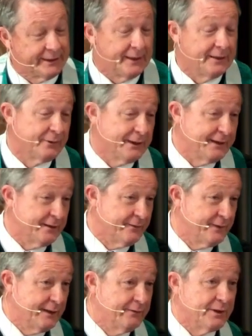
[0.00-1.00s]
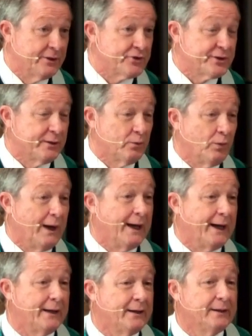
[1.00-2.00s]
They didn't really even understand
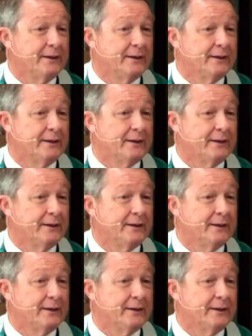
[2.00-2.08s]
why